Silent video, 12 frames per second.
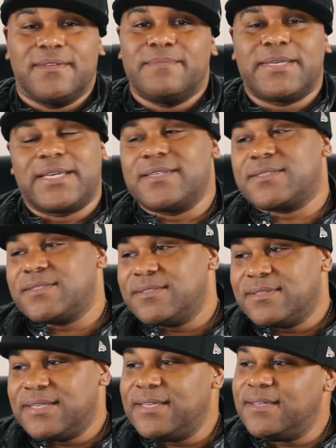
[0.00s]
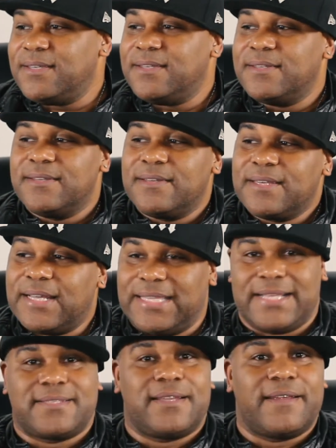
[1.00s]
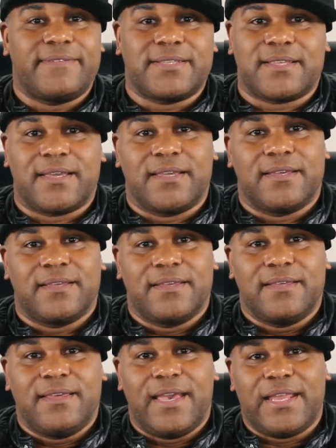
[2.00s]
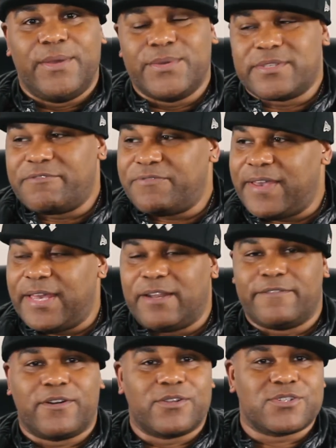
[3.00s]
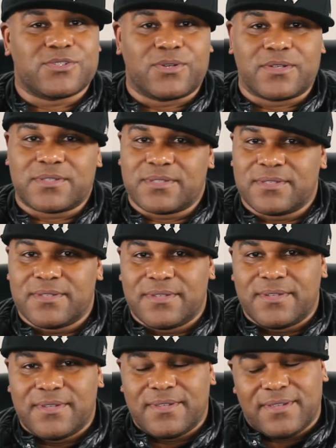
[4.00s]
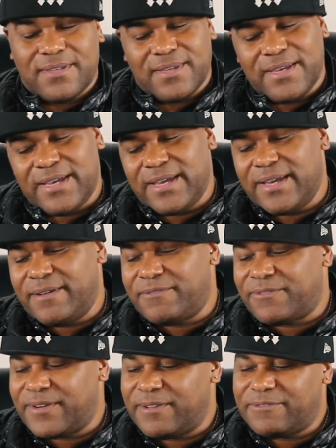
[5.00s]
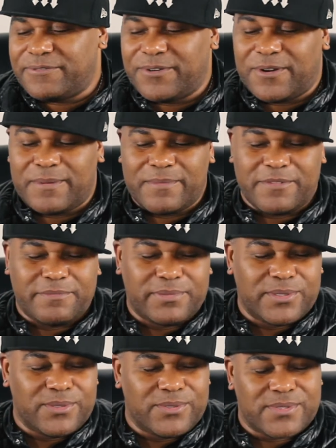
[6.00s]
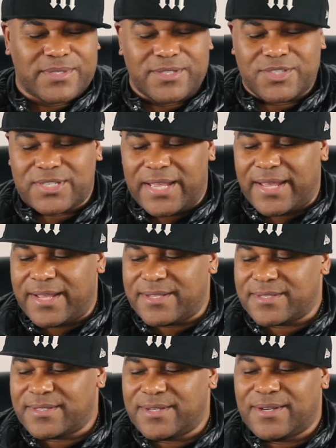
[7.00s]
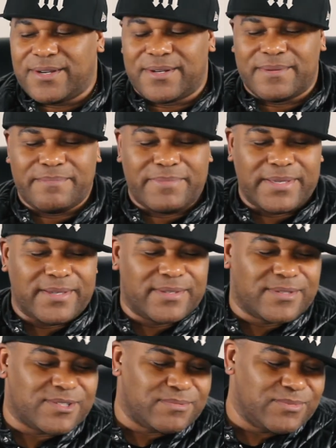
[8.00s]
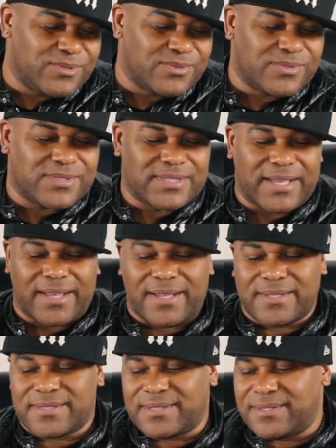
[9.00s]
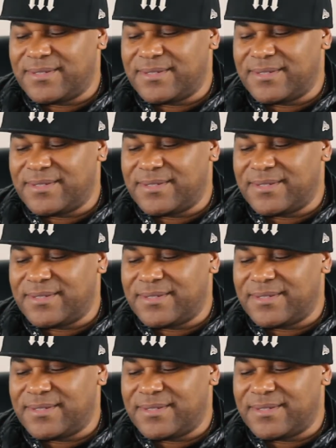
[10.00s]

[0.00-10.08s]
because he collected everything and he was a fan of all sorts. Every form of blues and jazz and R&B and smooth jazz